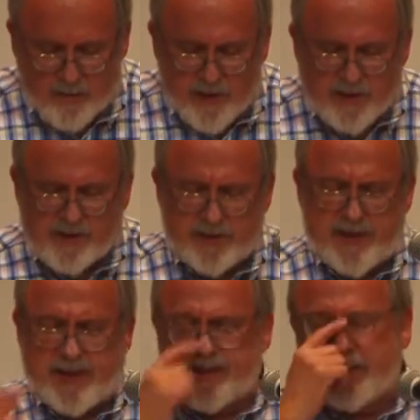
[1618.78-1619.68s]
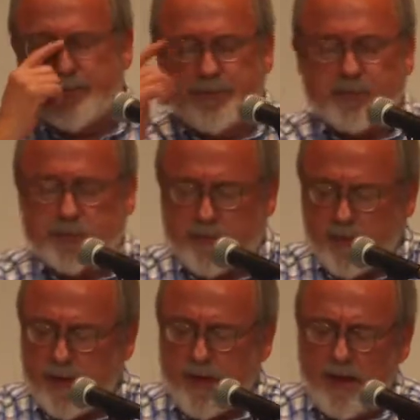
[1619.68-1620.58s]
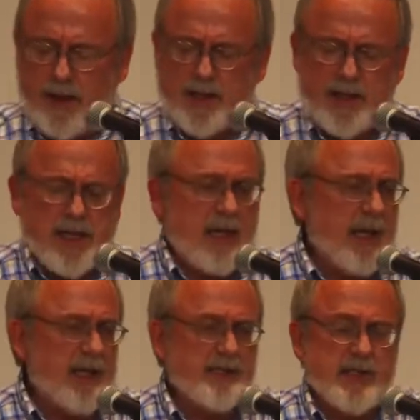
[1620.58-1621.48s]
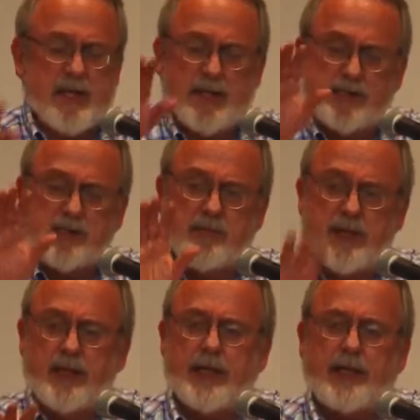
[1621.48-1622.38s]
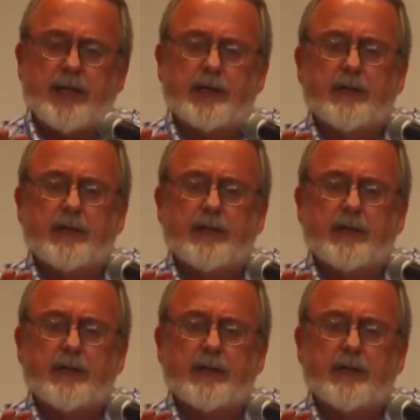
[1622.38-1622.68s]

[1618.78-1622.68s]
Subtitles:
Records retention. Again, like I said, this is a big key to